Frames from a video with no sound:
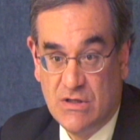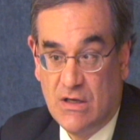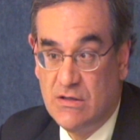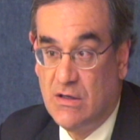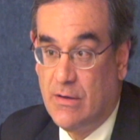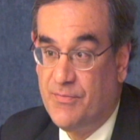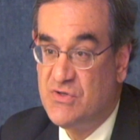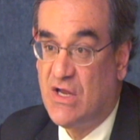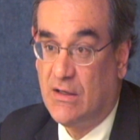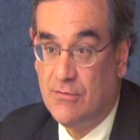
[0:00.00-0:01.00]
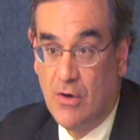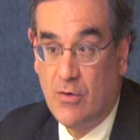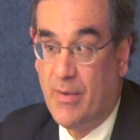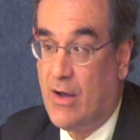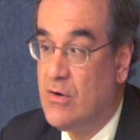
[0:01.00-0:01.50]
that Stanley wrote
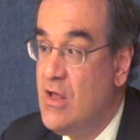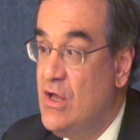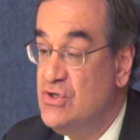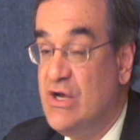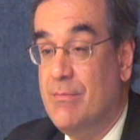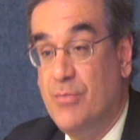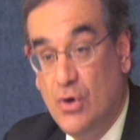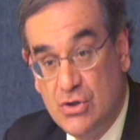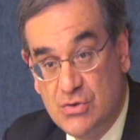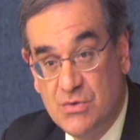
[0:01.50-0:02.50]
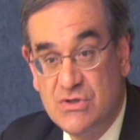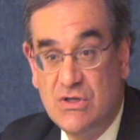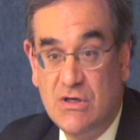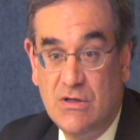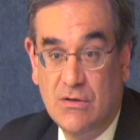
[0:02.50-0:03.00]
about. Jeb Bush was
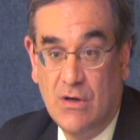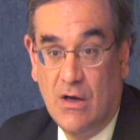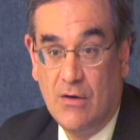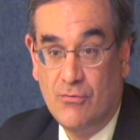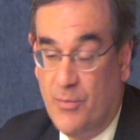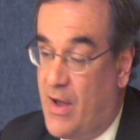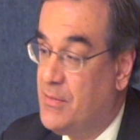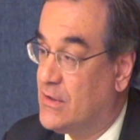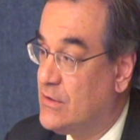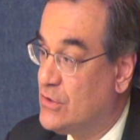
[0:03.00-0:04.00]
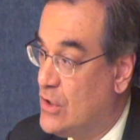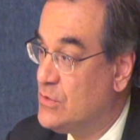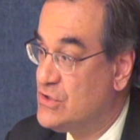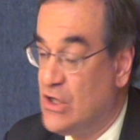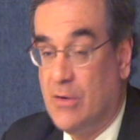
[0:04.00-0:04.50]
the Republican
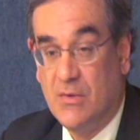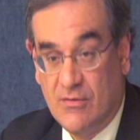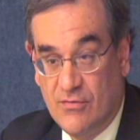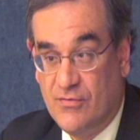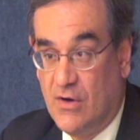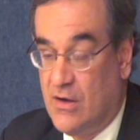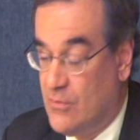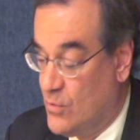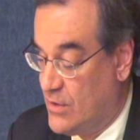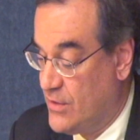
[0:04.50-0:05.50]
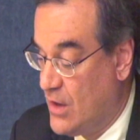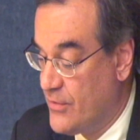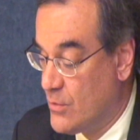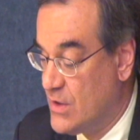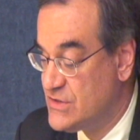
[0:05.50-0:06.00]
co-chairman of one of the
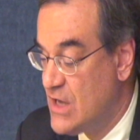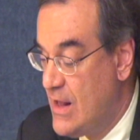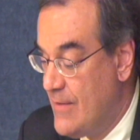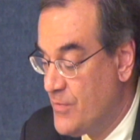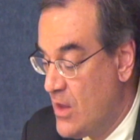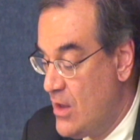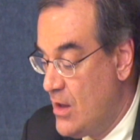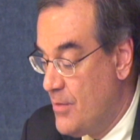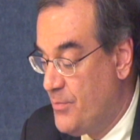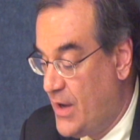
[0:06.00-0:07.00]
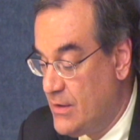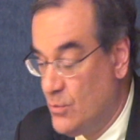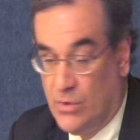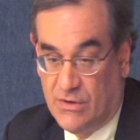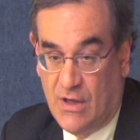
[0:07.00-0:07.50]
other ones. But
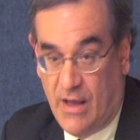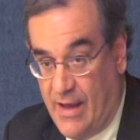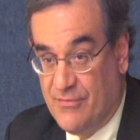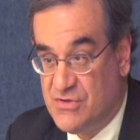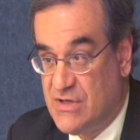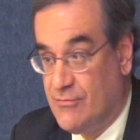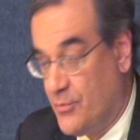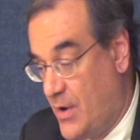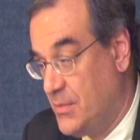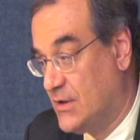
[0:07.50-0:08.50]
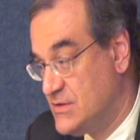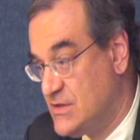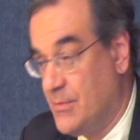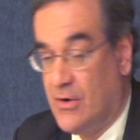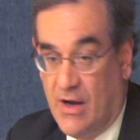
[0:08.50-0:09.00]
what they have is they have Republicans,
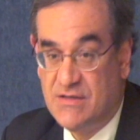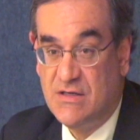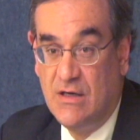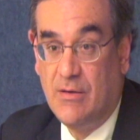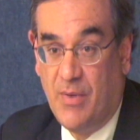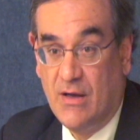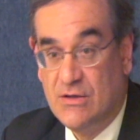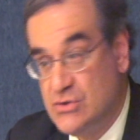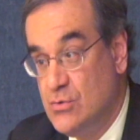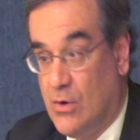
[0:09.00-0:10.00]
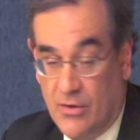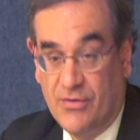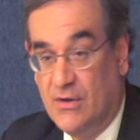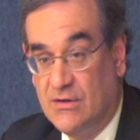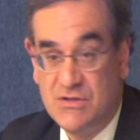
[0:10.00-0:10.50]
Democrats, and independents who all
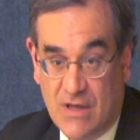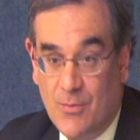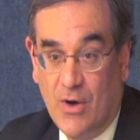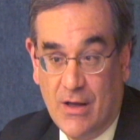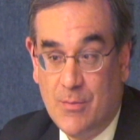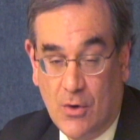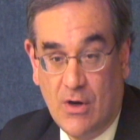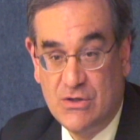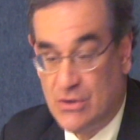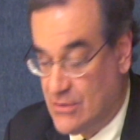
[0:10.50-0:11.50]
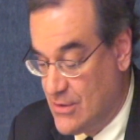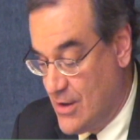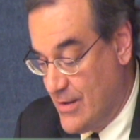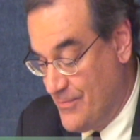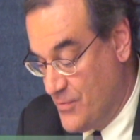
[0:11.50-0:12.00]
think the same way on immigration.
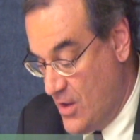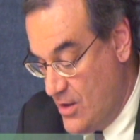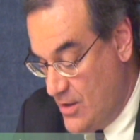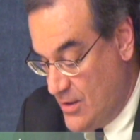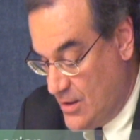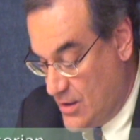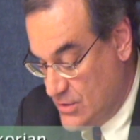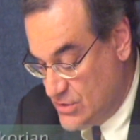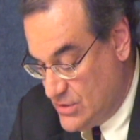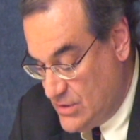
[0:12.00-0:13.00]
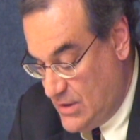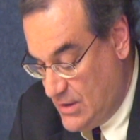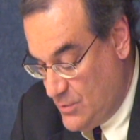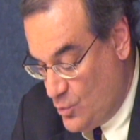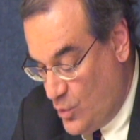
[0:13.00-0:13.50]

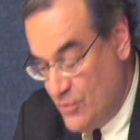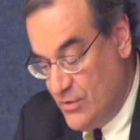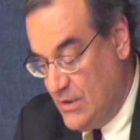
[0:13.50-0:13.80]
What